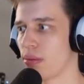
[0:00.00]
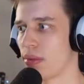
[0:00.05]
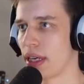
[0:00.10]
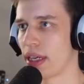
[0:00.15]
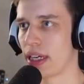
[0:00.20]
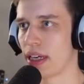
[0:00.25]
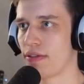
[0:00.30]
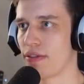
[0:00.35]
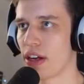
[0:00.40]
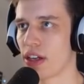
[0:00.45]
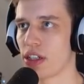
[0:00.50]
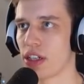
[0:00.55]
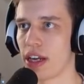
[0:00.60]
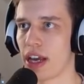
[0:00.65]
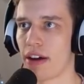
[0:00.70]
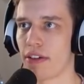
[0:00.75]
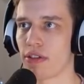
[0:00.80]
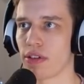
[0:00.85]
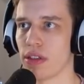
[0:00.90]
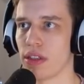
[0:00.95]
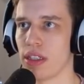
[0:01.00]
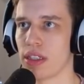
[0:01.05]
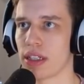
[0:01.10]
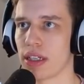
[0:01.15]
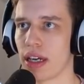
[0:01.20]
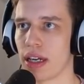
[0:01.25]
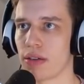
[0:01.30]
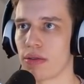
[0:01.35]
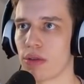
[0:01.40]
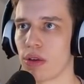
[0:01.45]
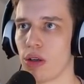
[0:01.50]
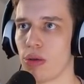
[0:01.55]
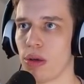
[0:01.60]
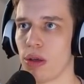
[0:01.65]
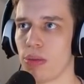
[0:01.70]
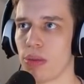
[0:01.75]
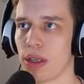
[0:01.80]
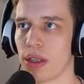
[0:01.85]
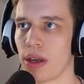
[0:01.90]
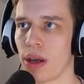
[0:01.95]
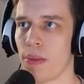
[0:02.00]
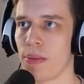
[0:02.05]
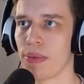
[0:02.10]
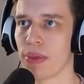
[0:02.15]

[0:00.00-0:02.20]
Like, eventually everyone needs to get a Robo, but